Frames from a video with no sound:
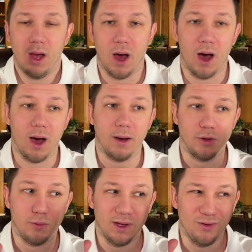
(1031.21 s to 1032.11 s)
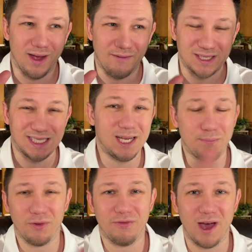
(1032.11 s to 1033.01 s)
you have a
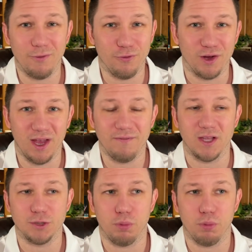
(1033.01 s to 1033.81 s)
simplified forgiveness